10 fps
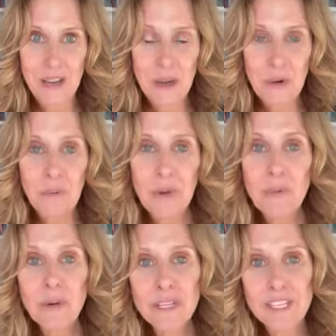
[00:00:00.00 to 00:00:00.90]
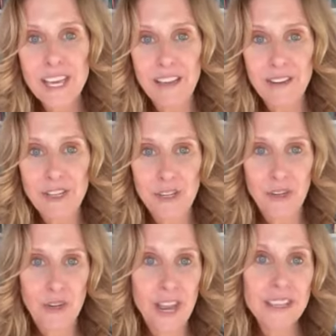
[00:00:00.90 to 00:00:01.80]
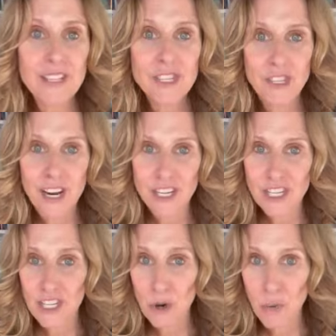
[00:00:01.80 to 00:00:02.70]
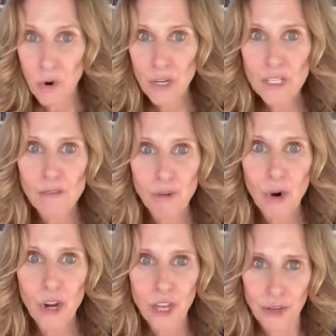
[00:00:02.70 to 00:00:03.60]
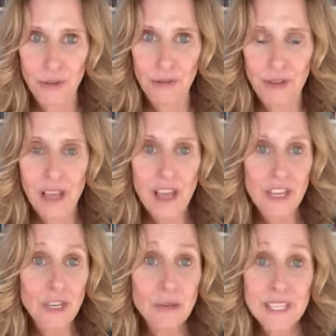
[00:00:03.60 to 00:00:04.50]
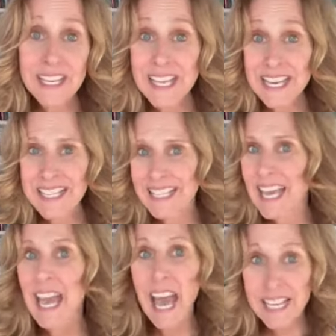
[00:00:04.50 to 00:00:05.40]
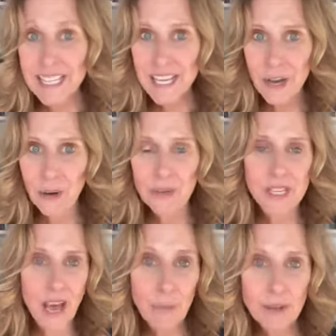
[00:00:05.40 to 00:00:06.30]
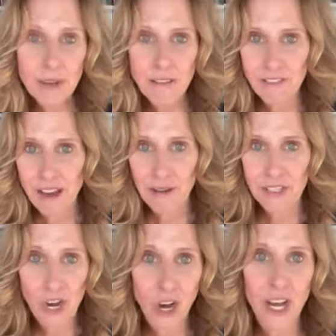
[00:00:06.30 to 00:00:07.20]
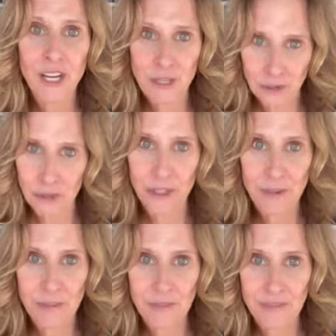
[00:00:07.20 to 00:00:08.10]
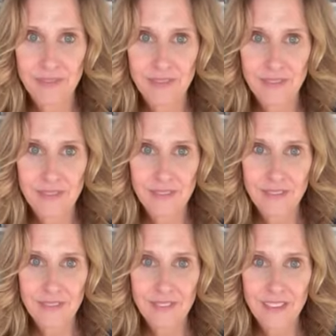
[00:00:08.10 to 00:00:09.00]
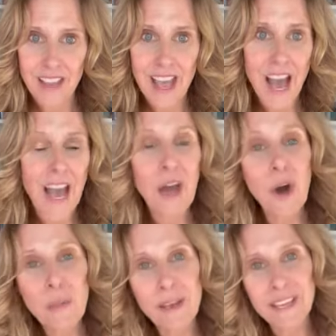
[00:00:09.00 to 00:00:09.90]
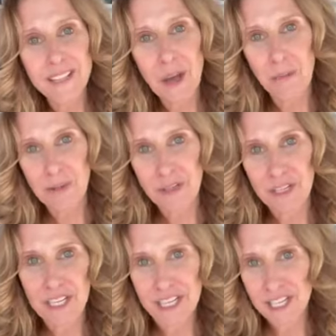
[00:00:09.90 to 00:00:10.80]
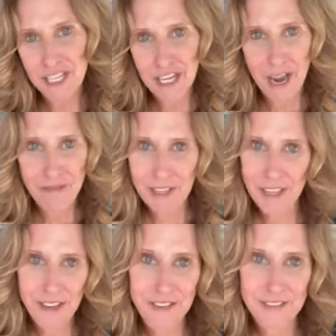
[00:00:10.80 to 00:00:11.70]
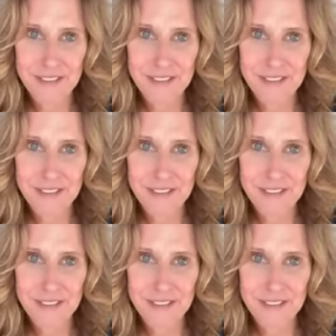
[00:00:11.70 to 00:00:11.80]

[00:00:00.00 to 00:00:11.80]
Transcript: We work together to create the strategy that works for you, using things like S E O to help you get found on Google. I hope I get the opportunity to chat with you